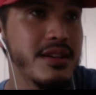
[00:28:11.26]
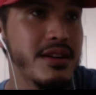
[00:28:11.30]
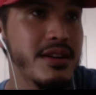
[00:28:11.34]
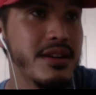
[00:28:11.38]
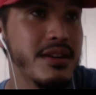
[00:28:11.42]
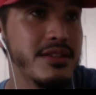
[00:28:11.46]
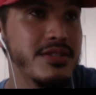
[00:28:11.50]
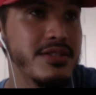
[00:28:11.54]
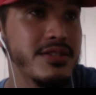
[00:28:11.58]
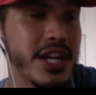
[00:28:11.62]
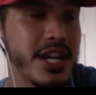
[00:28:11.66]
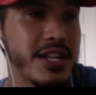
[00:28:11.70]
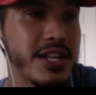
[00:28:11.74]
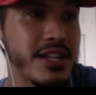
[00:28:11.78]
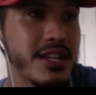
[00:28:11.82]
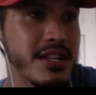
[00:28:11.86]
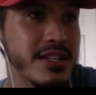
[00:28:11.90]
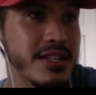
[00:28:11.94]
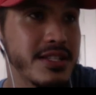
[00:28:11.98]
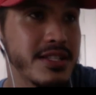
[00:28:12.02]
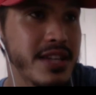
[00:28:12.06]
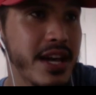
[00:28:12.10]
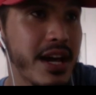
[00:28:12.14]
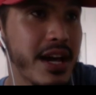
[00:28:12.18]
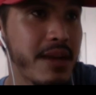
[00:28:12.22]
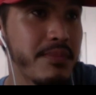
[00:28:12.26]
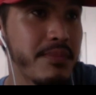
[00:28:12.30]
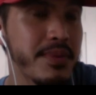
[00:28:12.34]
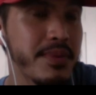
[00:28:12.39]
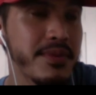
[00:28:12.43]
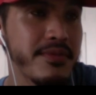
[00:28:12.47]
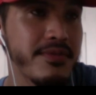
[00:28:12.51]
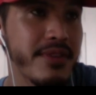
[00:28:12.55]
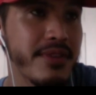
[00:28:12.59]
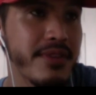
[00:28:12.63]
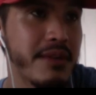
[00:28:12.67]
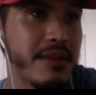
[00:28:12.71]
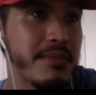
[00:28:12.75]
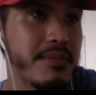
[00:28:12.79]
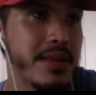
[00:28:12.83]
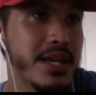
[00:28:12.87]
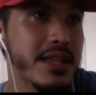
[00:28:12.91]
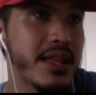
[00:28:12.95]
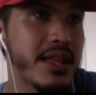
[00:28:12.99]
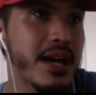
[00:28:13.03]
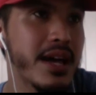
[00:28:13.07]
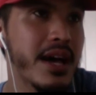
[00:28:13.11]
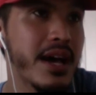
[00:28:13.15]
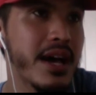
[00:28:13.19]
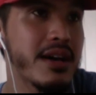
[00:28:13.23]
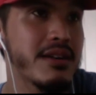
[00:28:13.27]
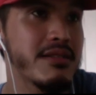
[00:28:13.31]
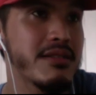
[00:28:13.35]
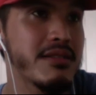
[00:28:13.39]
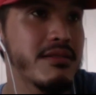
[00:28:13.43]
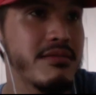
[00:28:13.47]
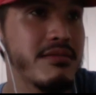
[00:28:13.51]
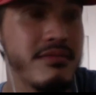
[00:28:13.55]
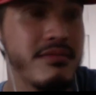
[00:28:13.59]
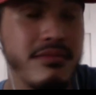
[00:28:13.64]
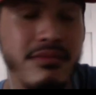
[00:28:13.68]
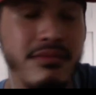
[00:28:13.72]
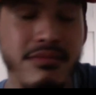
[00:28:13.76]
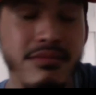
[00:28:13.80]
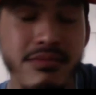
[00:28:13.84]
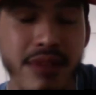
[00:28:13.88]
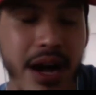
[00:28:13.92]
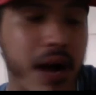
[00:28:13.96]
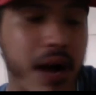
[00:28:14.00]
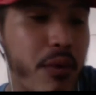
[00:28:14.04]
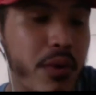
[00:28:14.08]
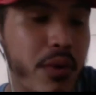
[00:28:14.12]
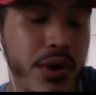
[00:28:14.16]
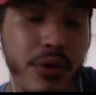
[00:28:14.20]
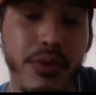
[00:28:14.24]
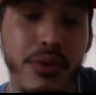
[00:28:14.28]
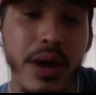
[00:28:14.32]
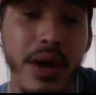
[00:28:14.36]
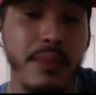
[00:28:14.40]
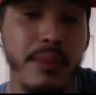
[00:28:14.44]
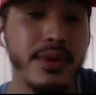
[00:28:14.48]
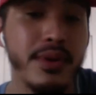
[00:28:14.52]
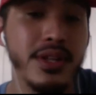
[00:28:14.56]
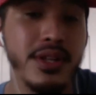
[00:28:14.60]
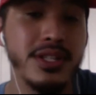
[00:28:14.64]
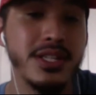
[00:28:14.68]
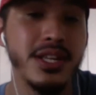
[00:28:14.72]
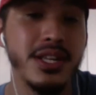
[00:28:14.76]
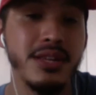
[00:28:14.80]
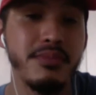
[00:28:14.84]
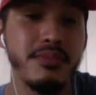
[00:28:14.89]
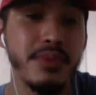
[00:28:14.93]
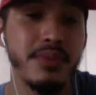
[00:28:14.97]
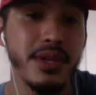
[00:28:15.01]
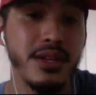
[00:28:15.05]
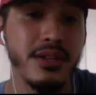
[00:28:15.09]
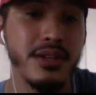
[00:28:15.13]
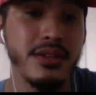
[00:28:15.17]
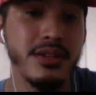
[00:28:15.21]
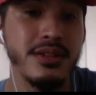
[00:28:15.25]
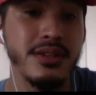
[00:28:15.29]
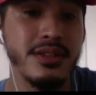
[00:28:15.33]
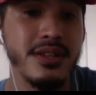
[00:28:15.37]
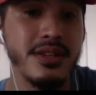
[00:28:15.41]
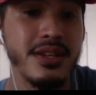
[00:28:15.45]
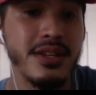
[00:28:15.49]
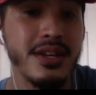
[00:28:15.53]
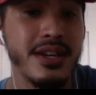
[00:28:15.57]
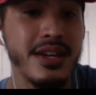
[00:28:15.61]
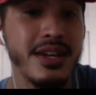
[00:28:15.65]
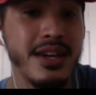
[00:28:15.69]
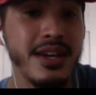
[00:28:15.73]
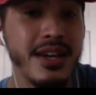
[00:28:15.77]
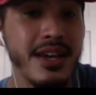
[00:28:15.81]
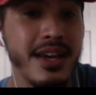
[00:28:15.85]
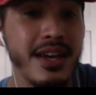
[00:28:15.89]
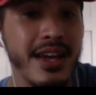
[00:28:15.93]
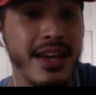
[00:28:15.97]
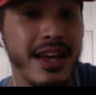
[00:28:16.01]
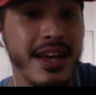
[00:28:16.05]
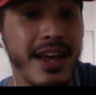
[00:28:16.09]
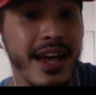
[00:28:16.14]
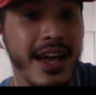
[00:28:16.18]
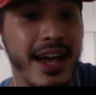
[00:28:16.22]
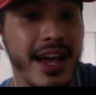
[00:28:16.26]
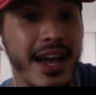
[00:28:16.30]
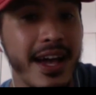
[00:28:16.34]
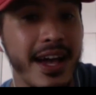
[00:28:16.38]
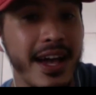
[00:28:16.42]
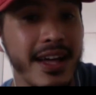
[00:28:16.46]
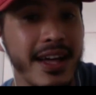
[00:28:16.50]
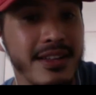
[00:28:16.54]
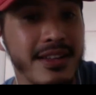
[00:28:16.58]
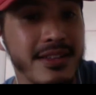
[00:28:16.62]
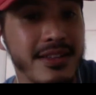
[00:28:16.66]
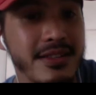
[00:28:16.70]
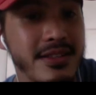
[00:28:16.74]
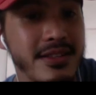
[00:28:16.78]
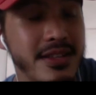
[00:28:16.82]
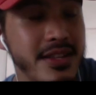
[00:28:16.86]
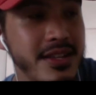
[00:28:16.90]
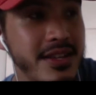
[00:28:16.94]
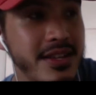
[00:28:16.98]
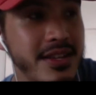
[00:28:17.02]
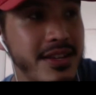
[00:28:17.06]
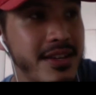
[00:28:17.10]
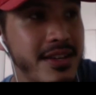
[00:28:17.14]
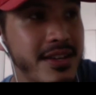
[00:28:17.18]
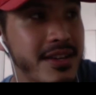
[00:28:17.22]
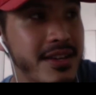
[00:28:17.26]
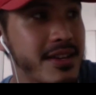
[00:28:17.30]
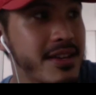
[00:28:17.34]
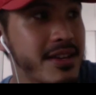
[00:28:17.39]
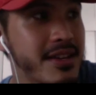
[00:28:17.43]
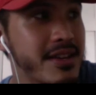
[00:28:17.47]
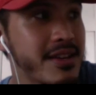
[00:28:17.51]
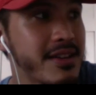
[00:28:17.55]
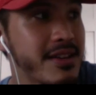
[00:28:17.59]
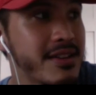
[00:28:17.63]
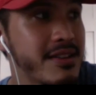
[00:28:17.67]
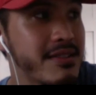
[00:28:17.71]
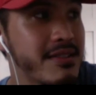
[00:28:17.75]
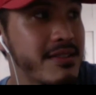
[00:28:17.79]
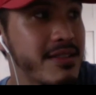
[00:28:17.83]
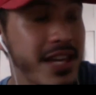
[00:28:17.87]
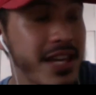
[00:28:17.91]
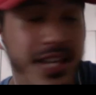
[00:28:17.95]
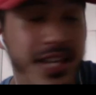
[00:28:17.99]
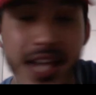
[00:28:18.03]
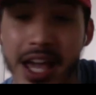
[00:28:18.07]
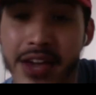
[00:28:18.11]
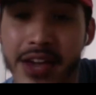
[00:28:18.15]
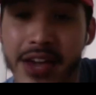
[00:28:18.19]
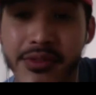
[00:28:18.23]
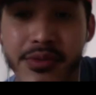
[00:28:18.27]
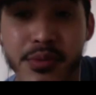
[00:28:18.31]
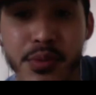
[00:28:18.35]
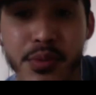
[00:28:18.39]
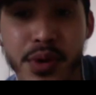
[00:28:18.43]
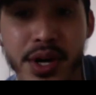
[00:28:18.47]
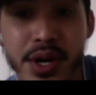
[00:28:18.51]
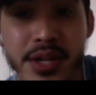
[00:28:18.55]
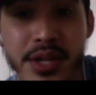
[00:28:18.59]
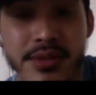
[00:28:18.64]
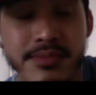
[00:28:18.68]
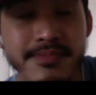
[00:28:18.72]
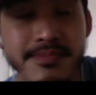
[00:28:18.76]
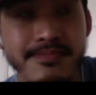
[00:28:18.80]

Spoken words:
Jay Dilla's camp and family, that I want to rap on a Dilla beat. And he gave him one.